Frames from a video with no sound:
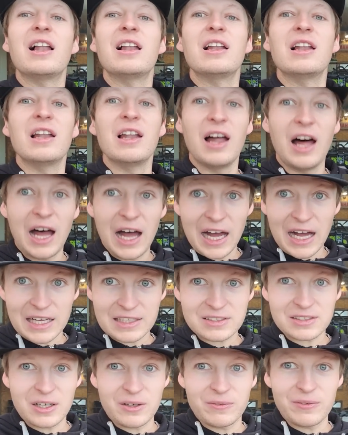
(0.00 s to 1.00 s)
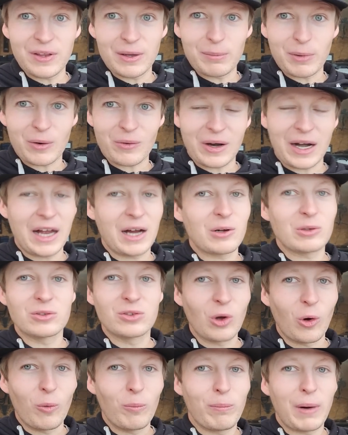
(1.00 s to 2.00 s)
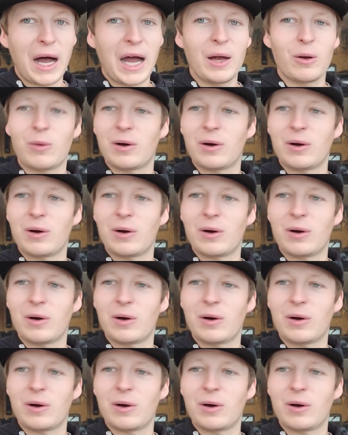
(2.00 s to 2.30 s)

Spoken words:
lot of them around. Don't buy